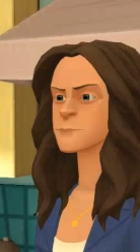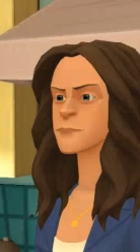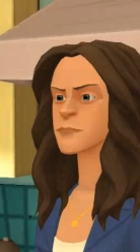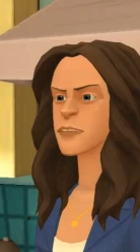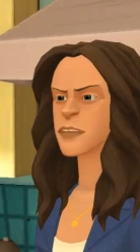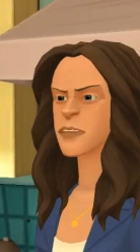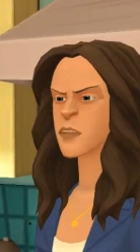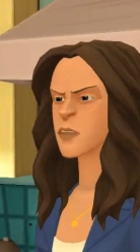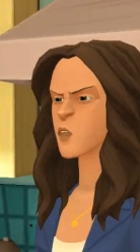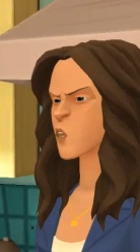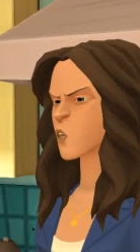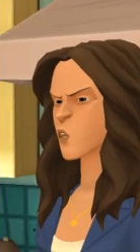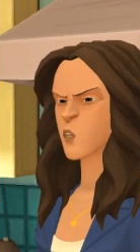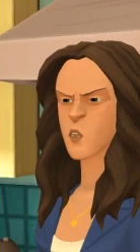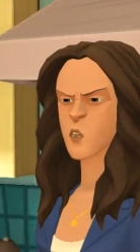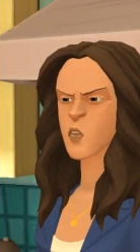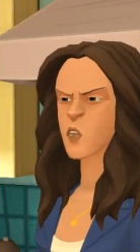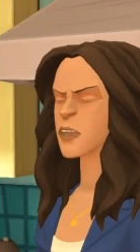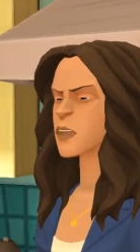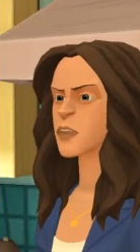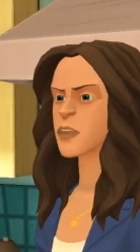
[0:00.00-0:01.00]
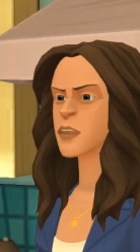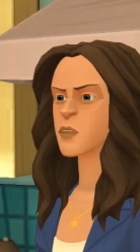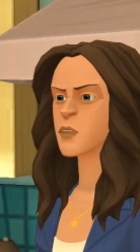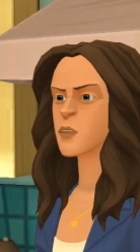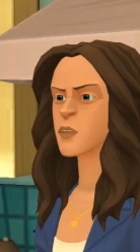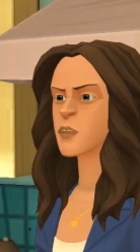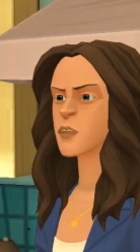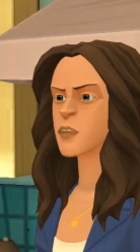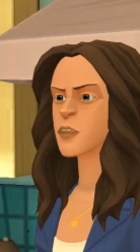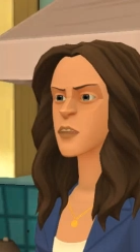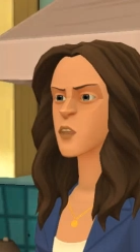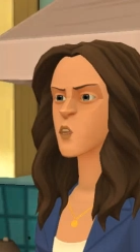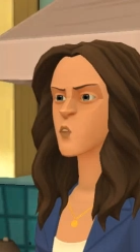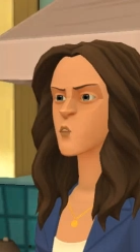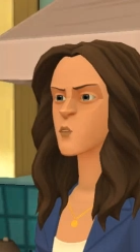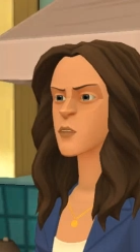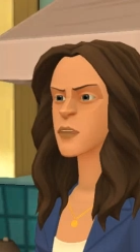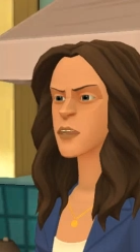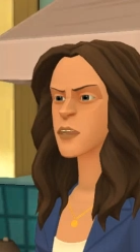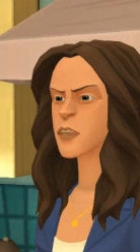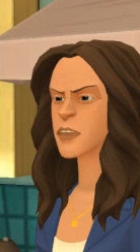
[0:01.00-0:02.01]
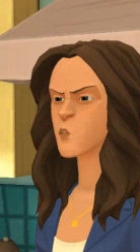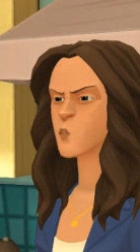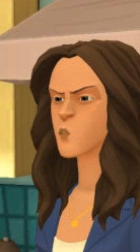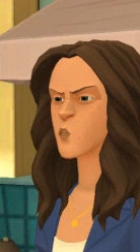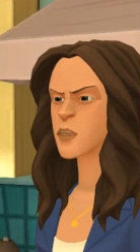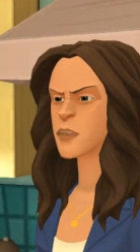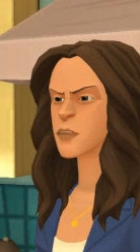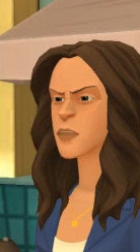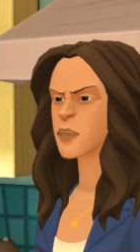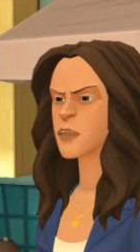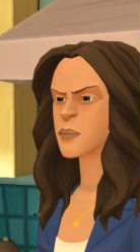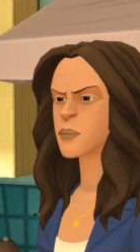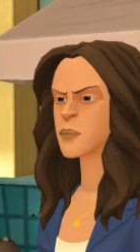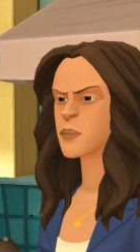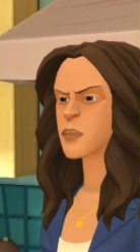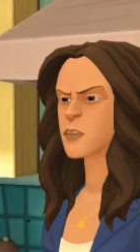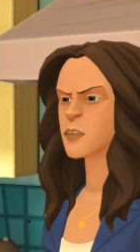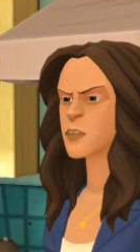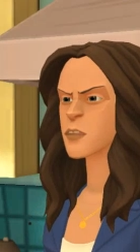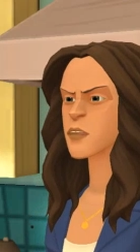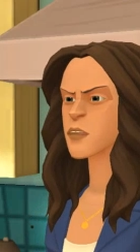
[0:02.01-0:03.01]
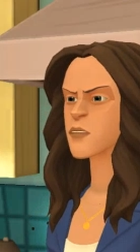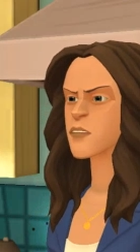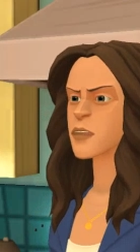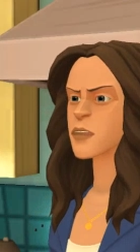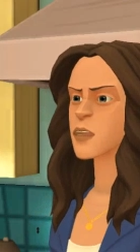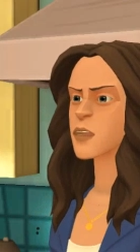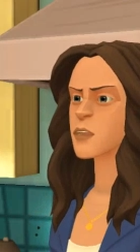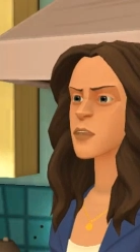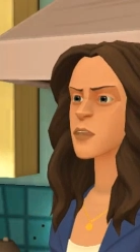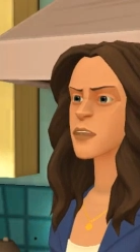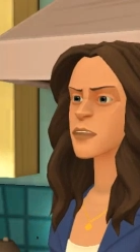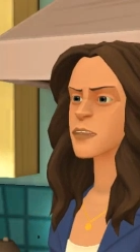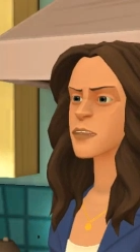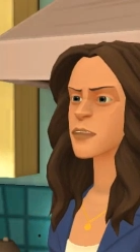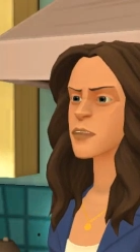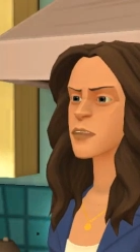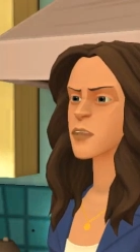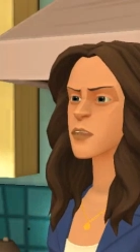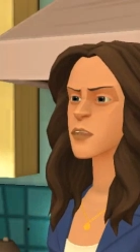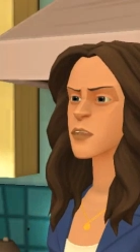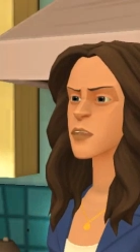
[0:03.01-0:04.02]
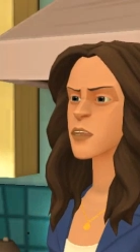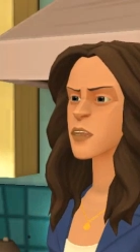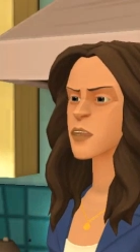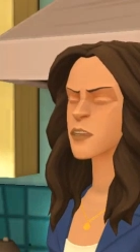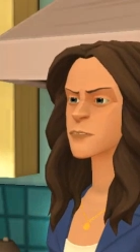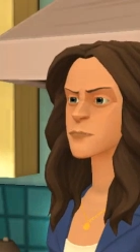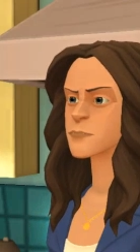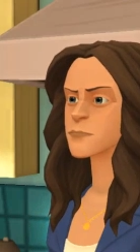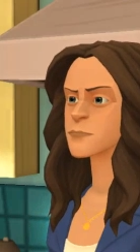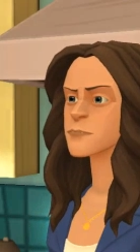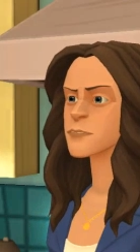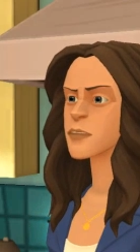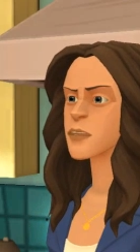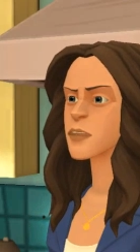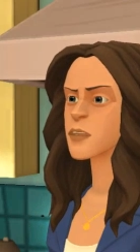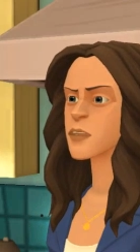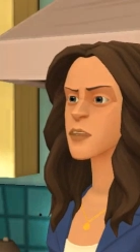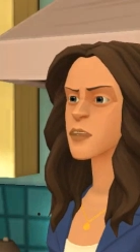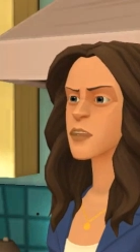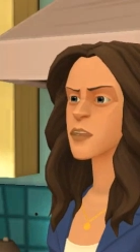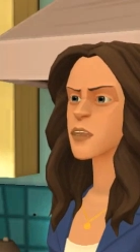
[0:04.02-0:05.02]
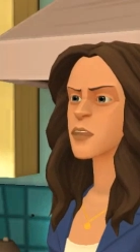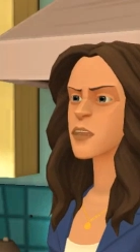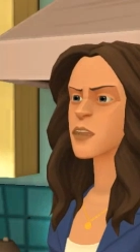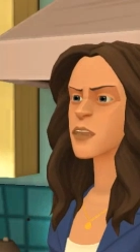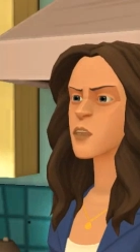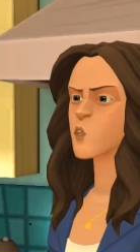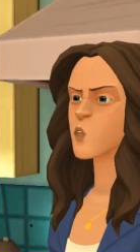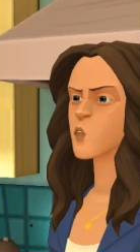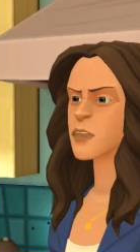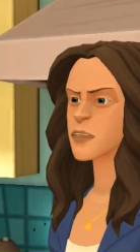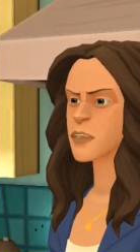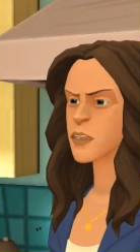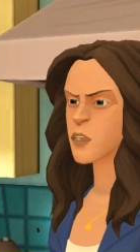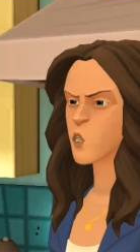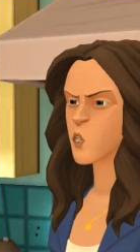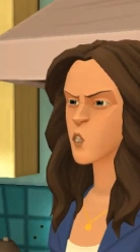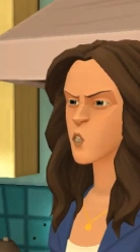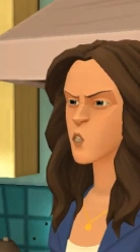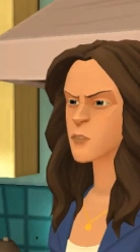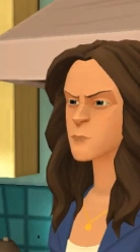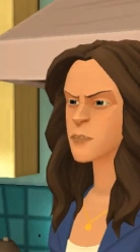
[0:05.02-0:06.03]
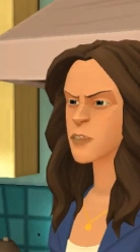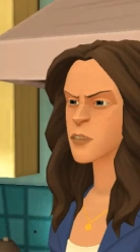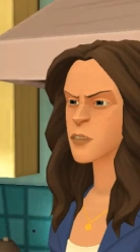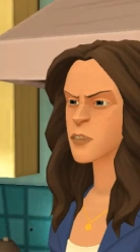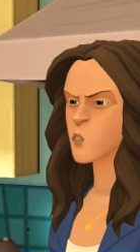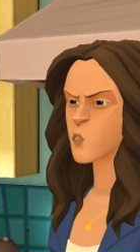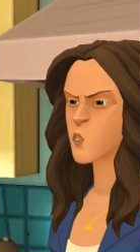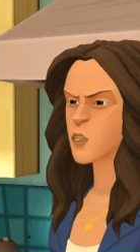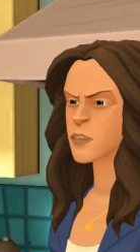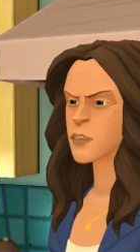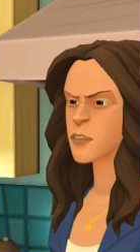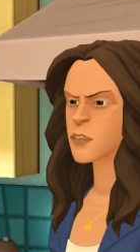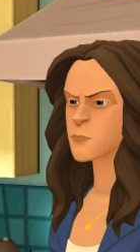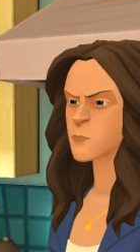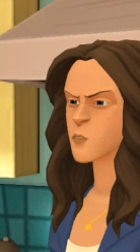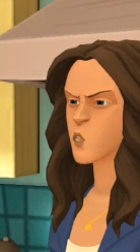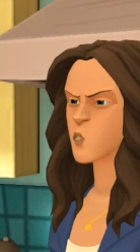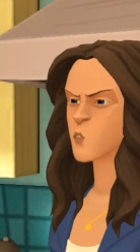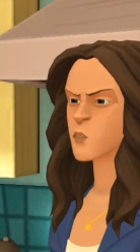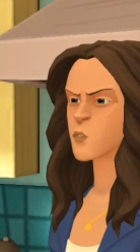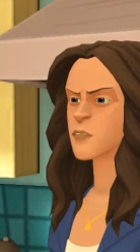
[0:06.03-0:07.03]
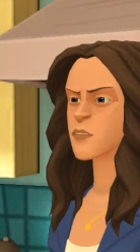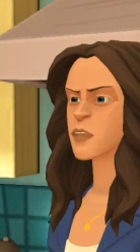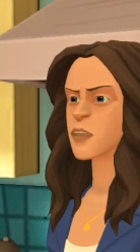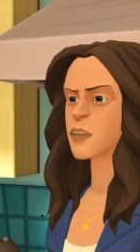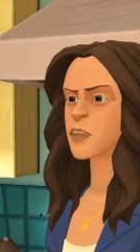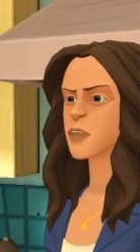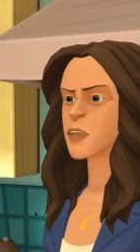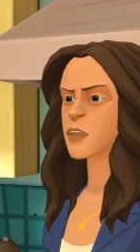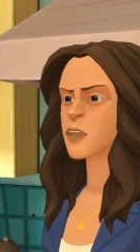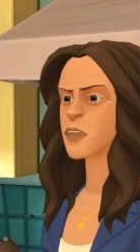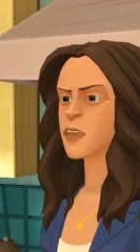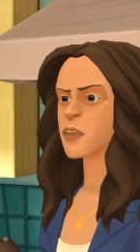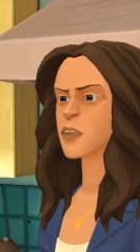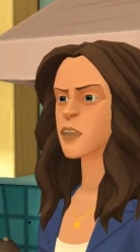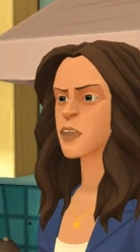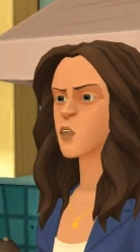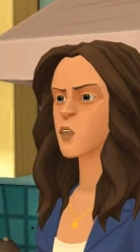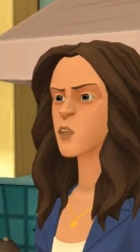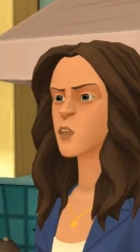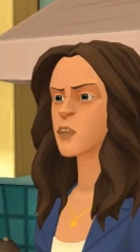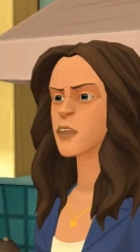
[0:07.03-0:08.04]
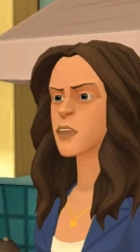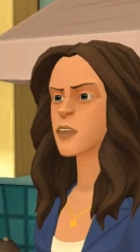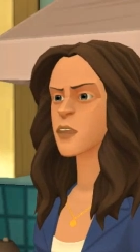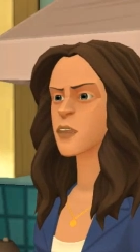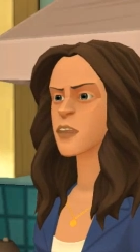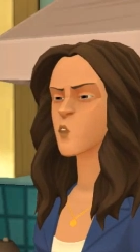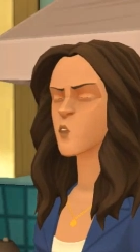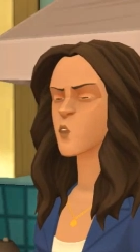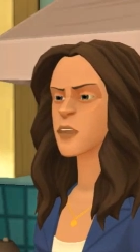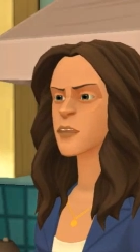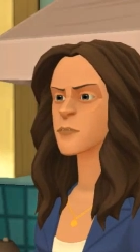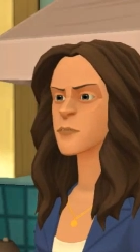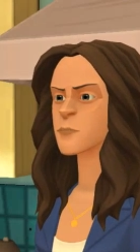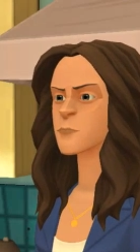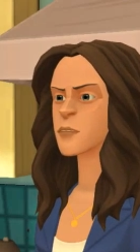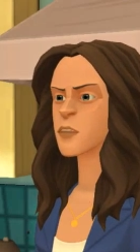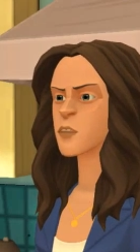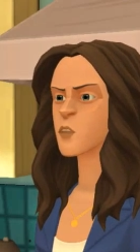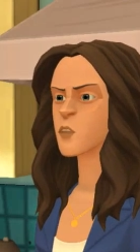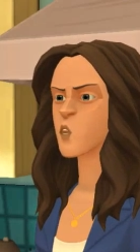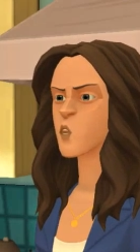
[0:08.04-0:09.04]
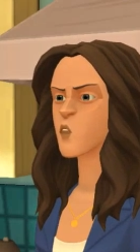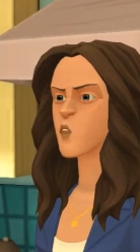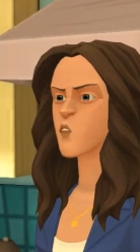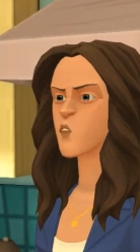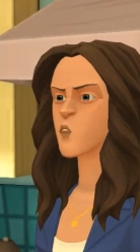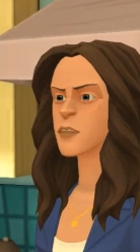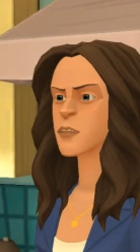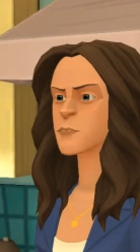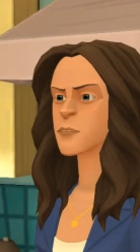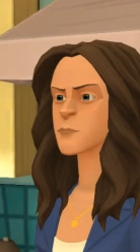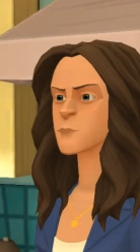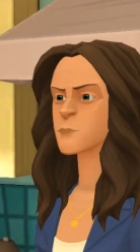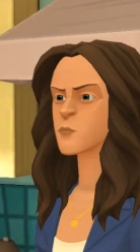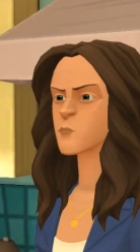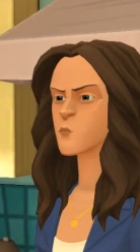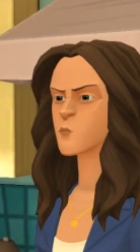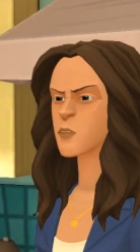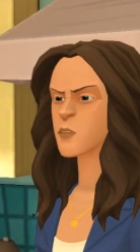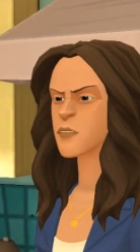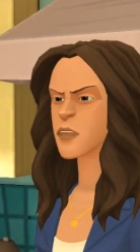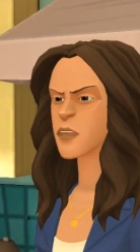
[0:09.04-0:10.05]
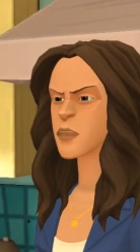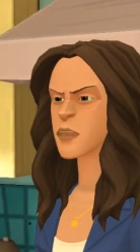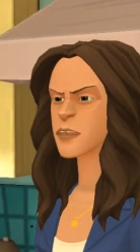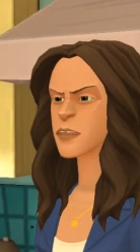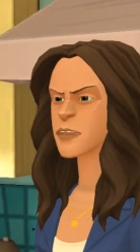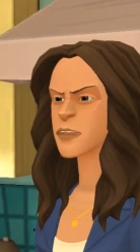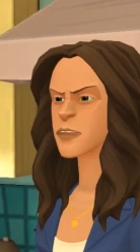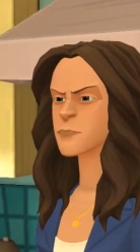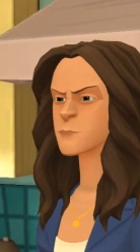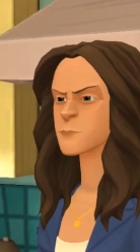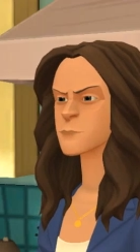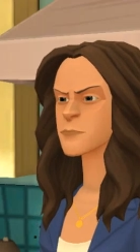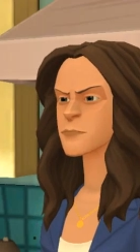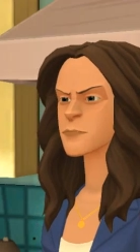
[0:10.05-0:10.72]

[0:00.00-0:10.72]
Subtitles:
I talked to an attorney who said that I wasn't getting everything that I should get. He said that the way that you were being was abusive and that the children would be better off with me most of the time.